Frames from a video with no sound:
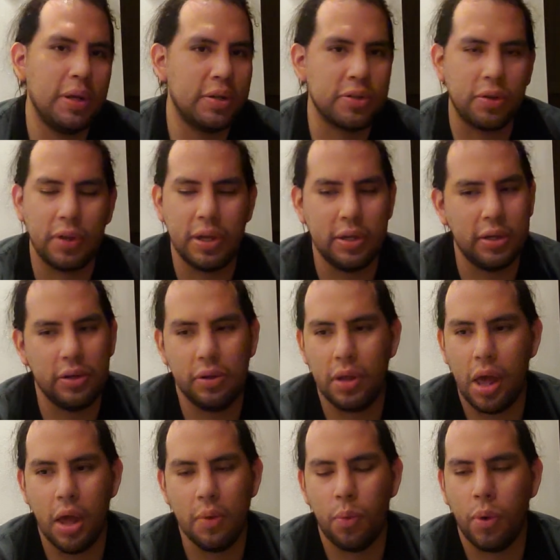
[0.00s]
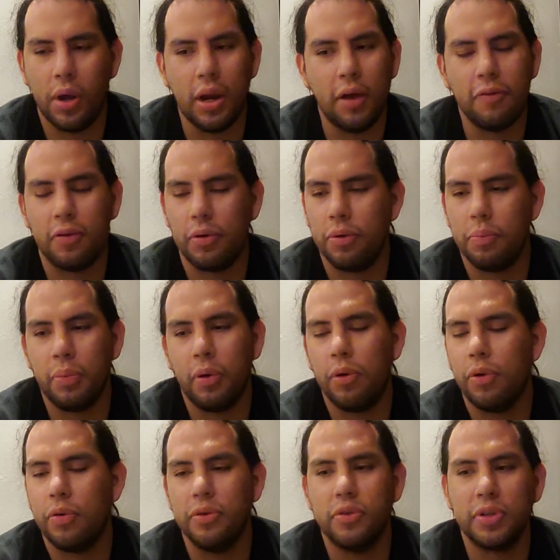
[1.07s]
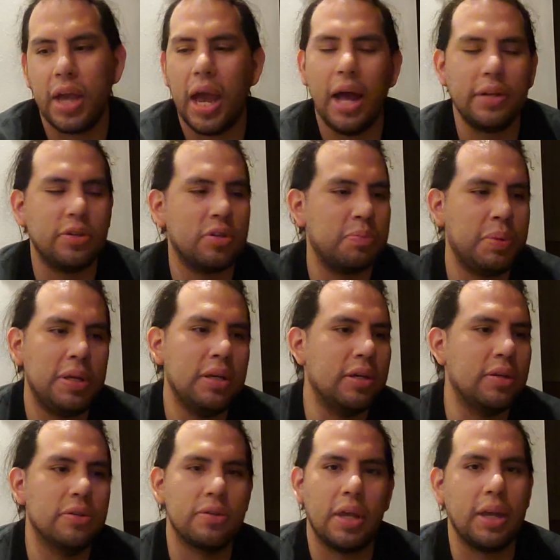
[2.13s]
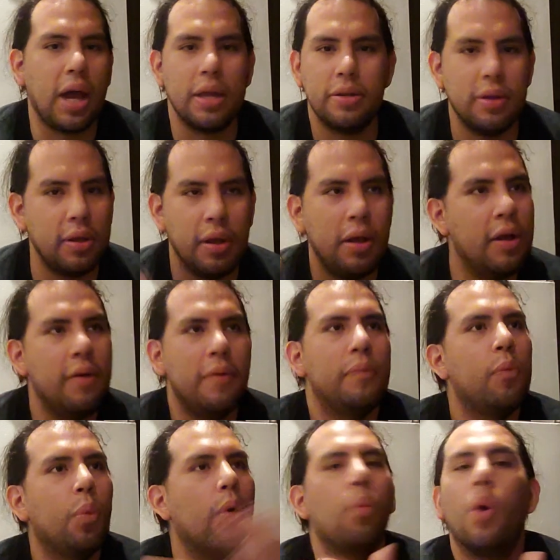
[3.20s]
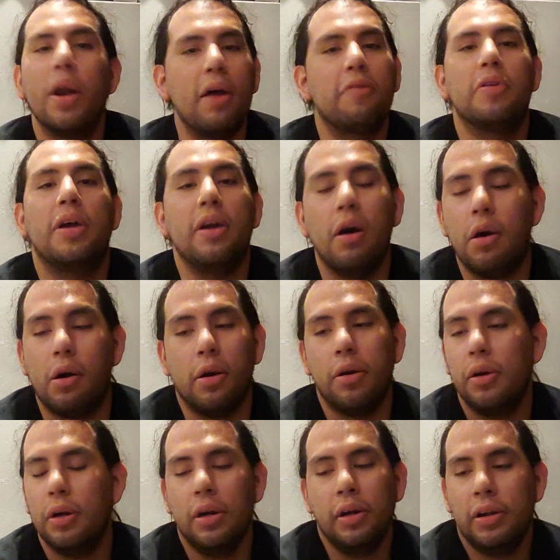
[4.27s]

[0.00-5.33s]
pixelated, whatever, birds, cats, pigs, like, whatever they are?